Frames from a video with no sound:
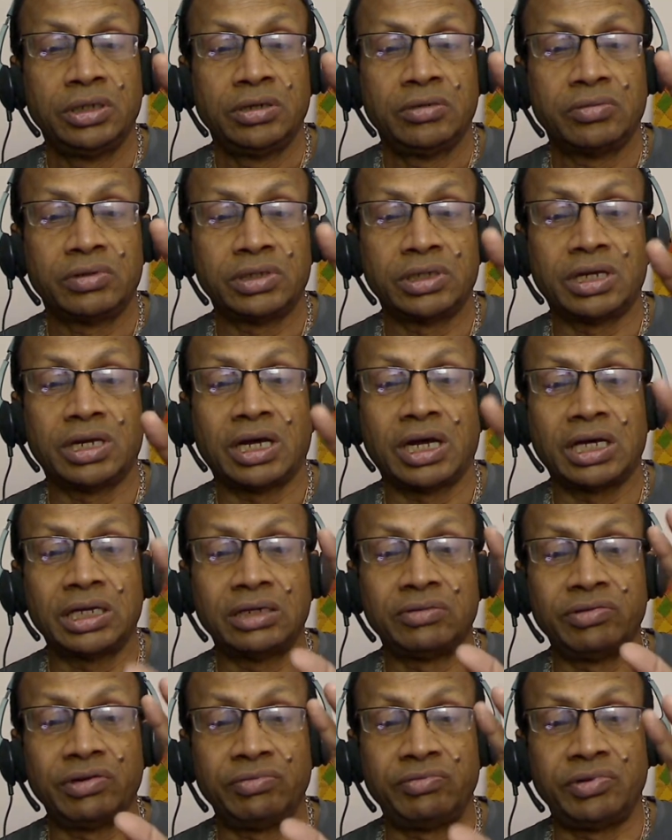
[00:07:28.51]
For the
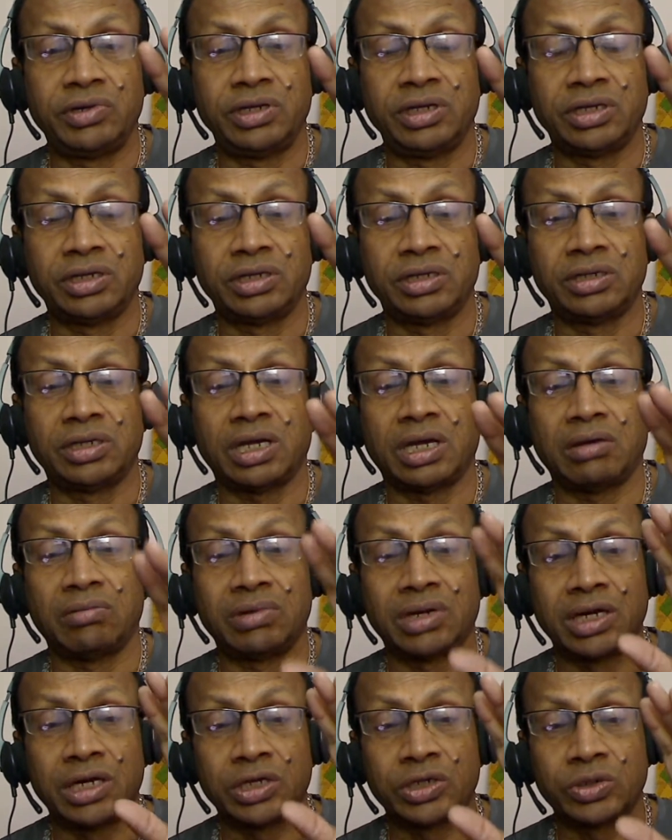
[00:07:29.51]
last 50 years, they have
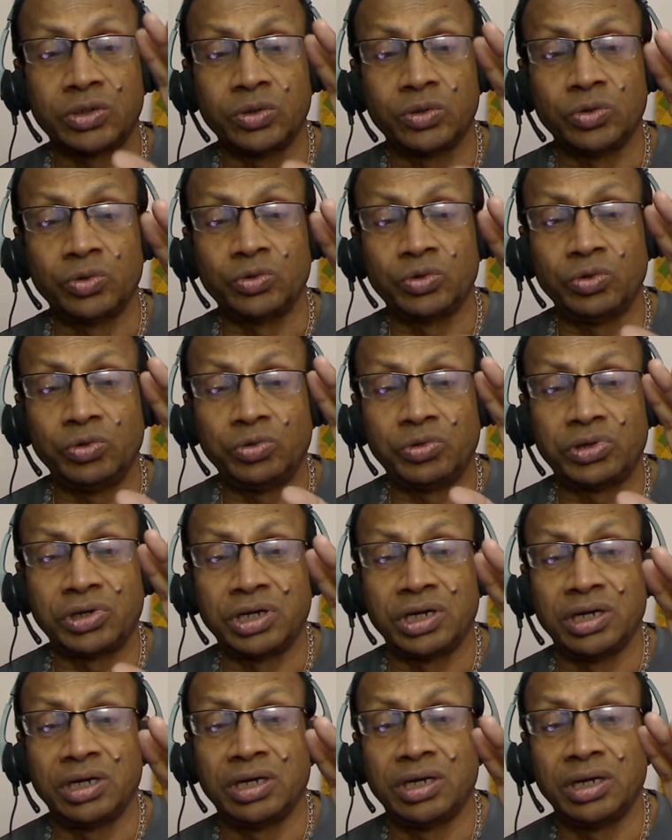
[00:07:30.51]
an exclusive
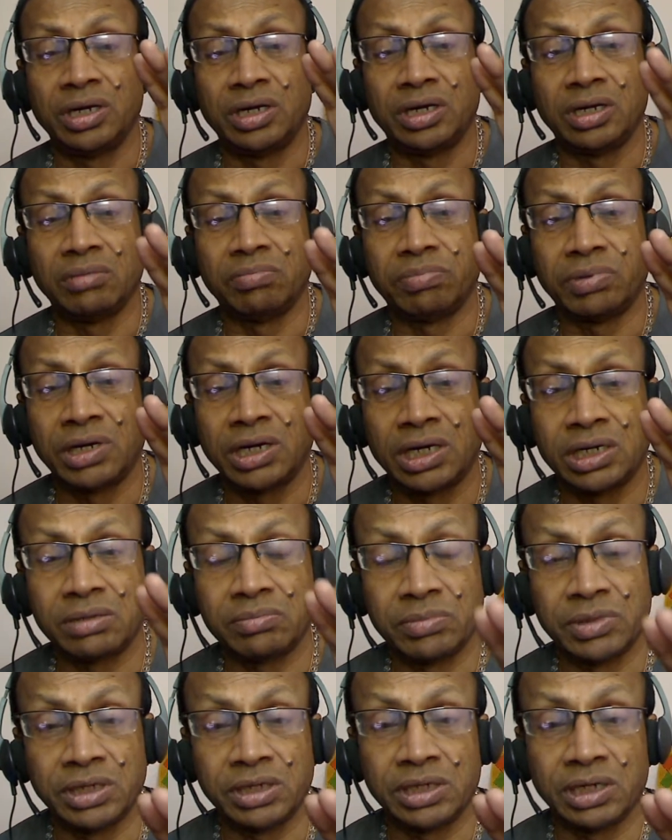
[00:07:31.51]
training
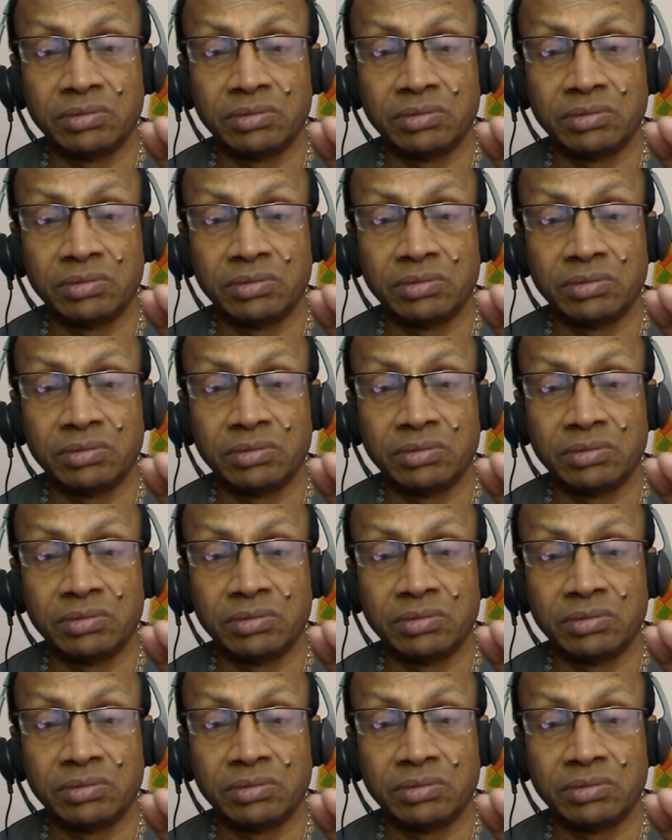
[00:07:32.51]
department.